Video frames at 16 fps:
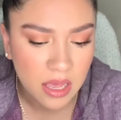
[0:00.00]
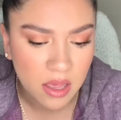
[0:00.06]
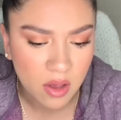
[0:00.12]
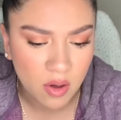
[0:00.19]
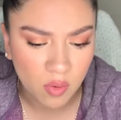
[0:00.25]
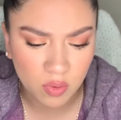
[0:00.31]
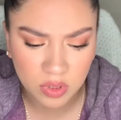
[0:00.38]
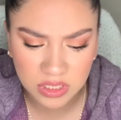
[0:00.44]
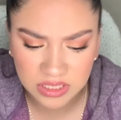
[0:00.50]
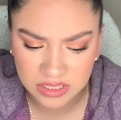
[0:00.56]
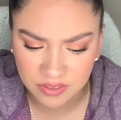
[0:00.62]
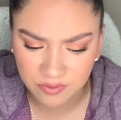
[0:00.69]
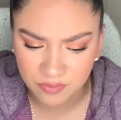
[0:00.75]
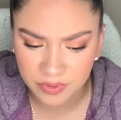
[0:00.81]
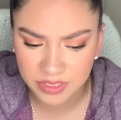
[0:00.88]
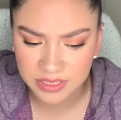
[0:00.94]
Only
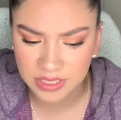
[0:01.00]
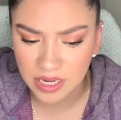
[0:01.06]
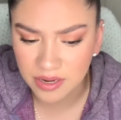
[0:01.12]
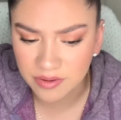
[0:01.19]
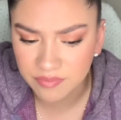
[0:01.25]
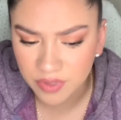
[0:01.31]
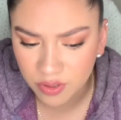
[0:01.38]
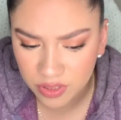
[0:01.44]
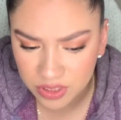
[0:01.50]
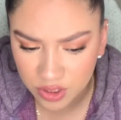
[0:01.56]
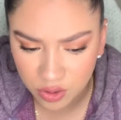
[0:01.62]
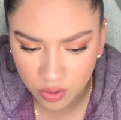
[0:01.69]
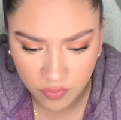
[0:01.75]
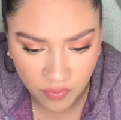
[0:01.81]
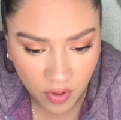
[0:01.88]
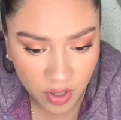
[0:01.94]
difference I've noticed so
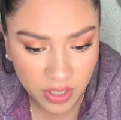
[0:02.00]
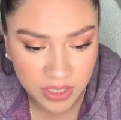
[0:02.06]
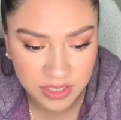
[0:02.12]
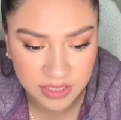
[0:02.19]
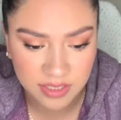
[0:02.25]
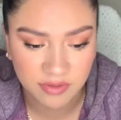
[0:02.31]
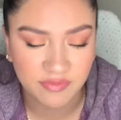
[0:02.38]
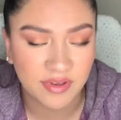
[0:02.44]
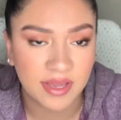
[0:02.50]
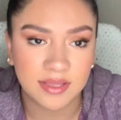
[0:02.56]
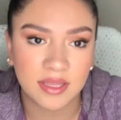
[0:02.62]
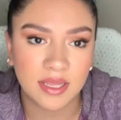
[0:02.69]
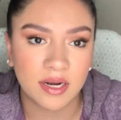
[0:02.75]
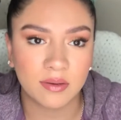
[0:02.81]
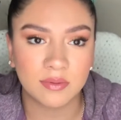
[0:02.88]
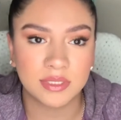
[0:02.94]
far is the fact that I
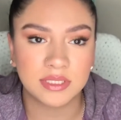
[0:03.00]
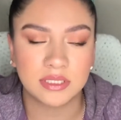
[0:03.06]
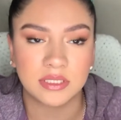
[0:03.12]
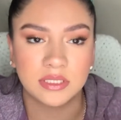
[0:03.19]
was